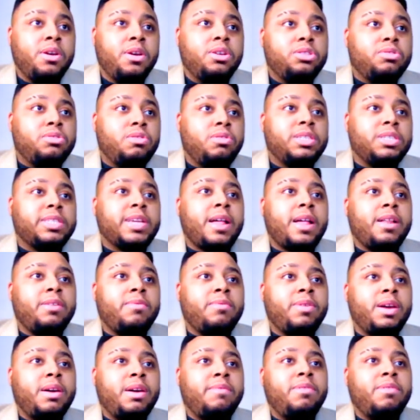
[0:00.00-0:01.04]
So the
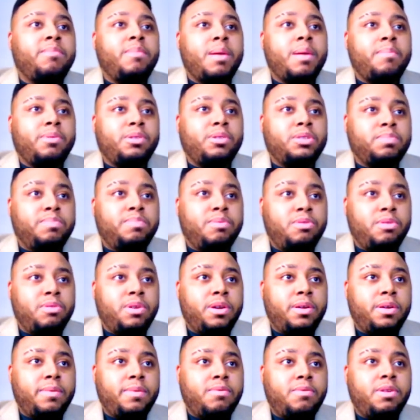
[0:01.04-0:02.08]
salary of the members
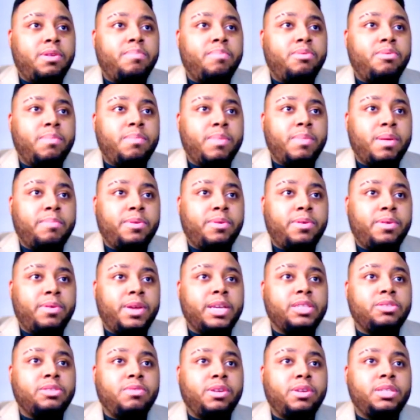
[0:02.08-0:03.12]
board, or the board member,
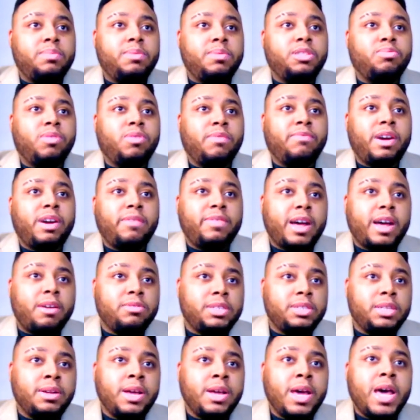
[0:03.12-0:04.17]
is going to be
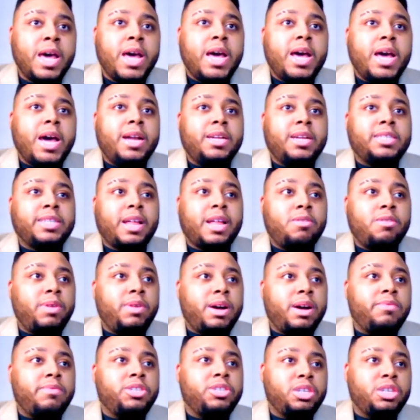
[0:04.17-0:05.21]
25,000, and the salary
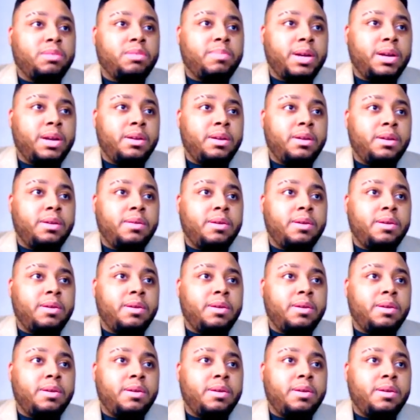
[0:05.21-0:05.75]
of the chairman,